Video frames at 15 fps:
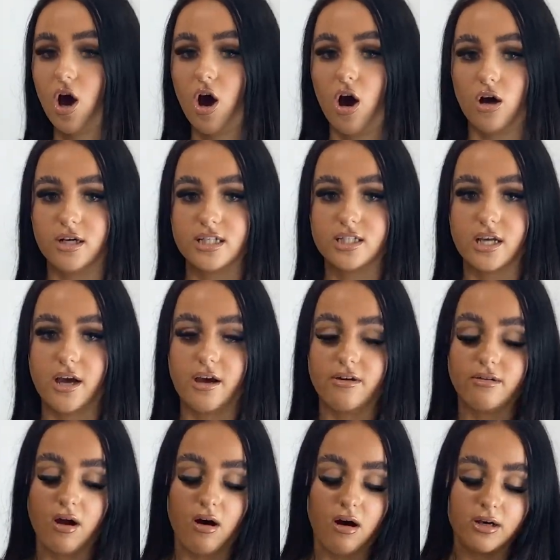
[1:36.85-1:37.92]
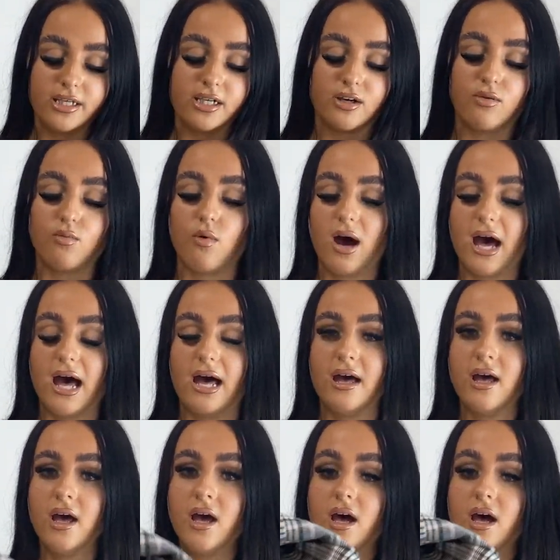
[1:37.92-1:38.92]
on its own or you can wear